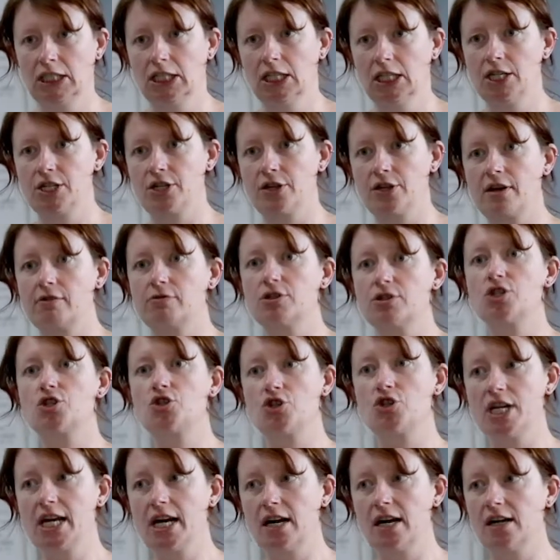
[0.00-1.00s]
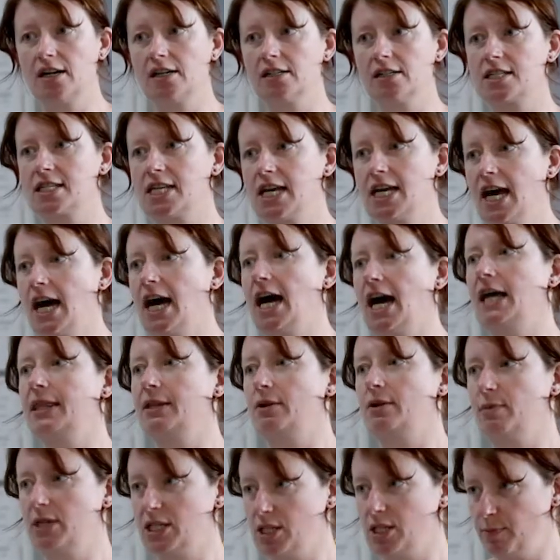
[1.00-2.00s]
So they were street art, and they were
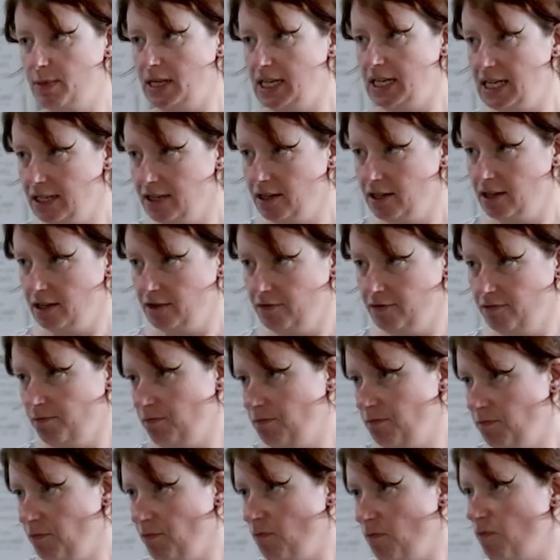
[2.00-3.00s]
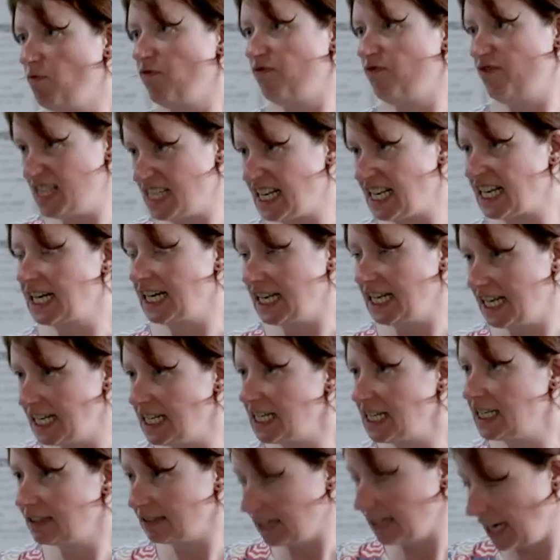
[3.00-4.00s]
meant to be physically
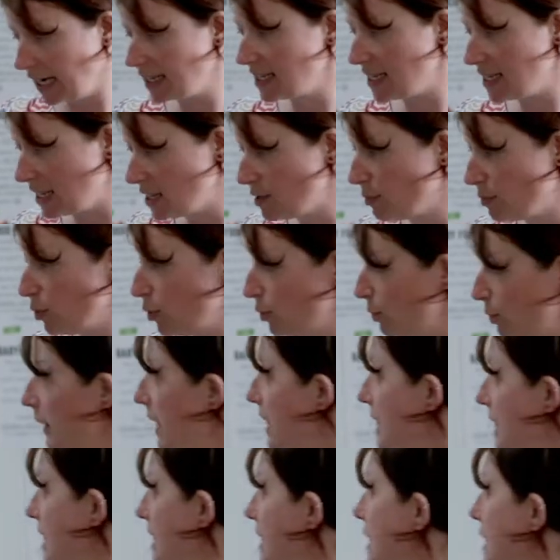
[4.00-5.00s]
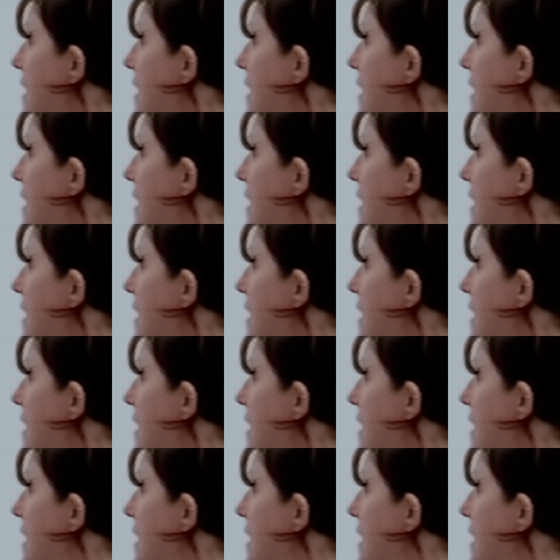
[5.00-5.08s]
accessible pieces.